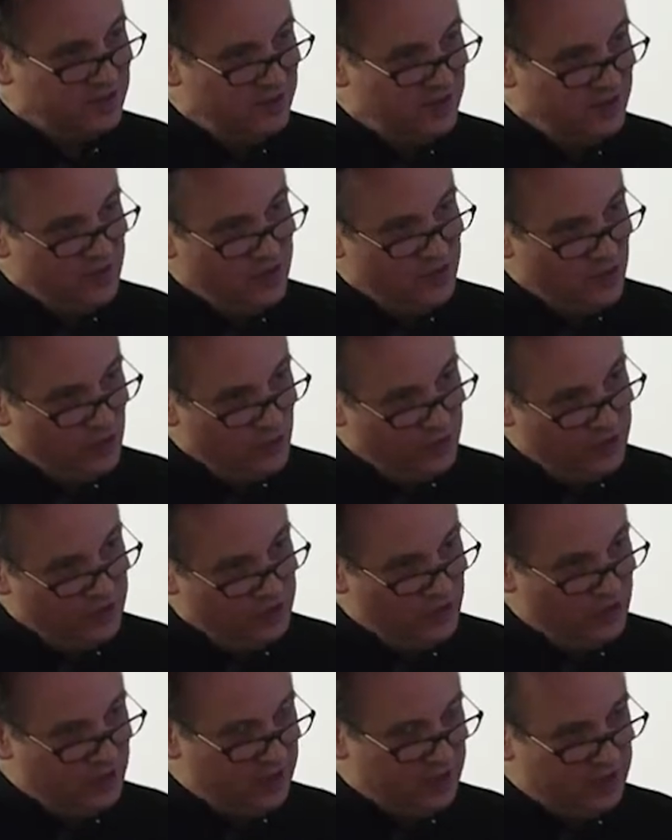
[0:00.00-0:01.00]
said,
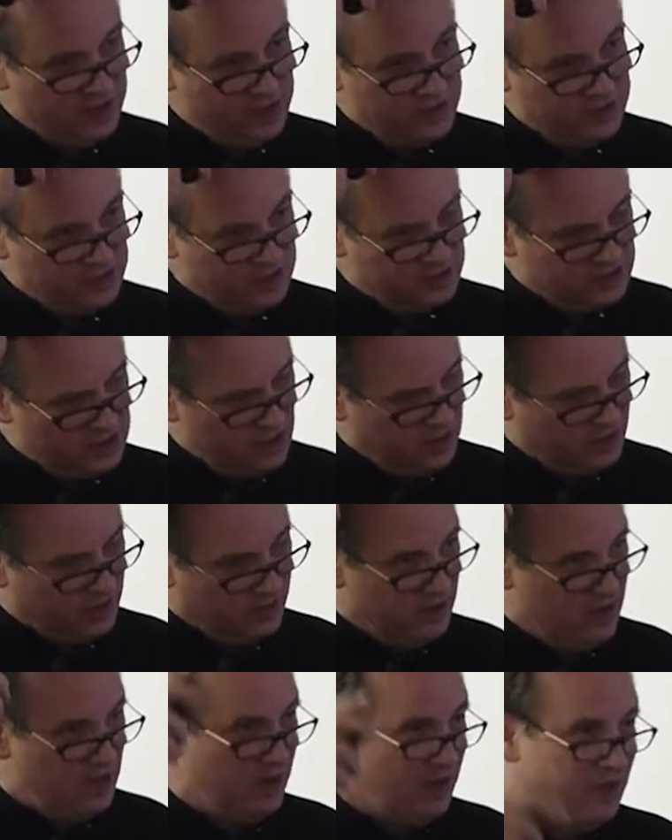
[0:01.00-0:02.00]
will you do any of those? He goes,
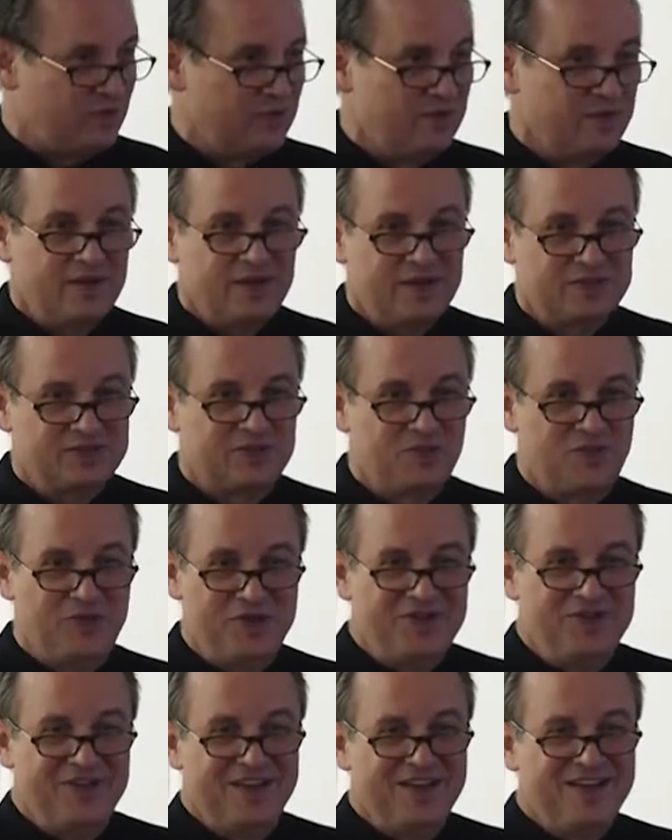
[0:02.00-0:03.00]
oh, no. I
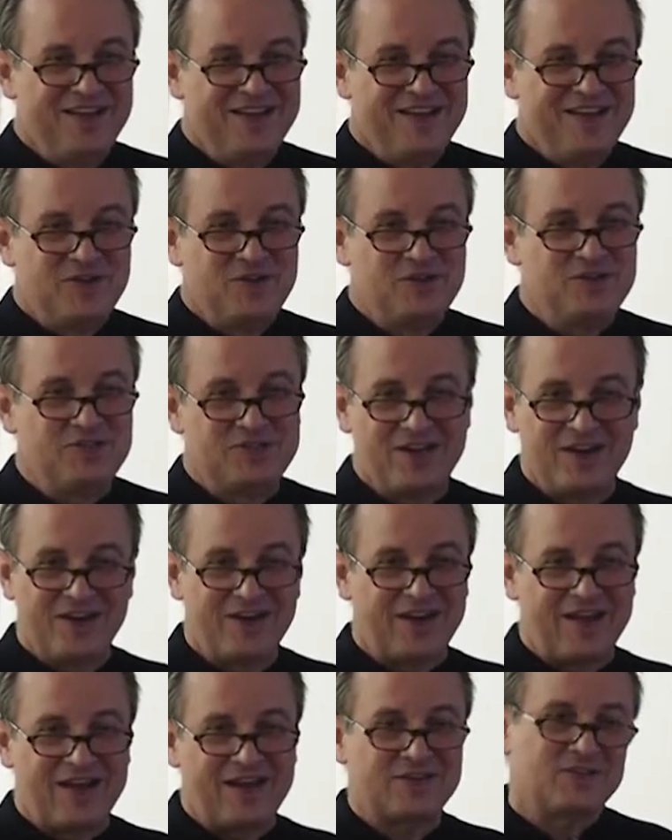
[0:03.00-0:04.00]
said, you
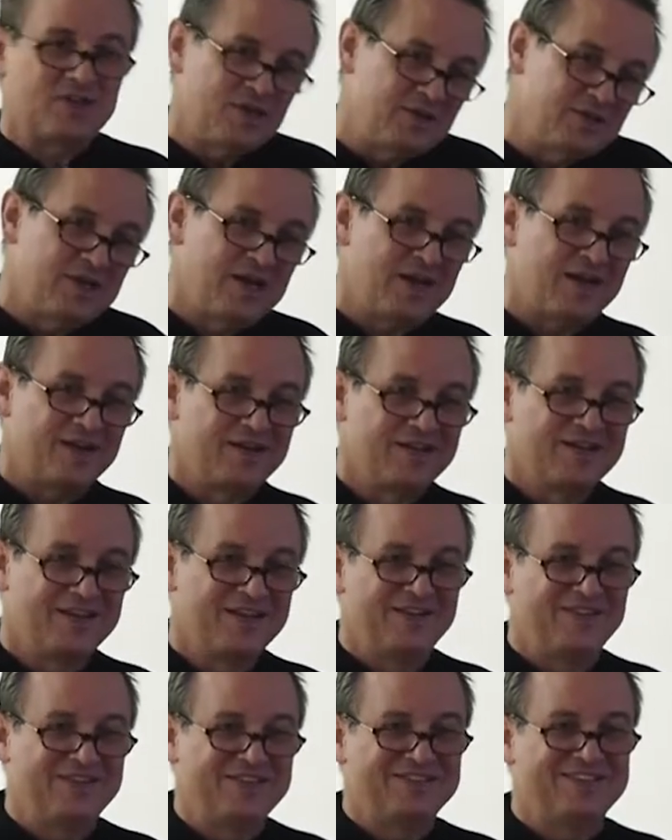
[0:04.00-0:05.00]
just hear the lecture? He goes, yeah.
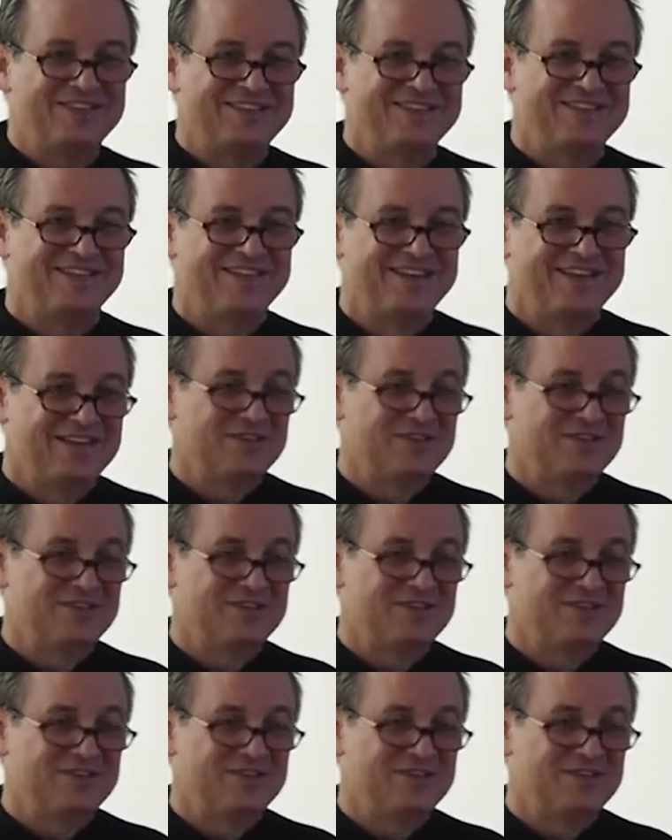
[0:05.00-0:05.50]
That's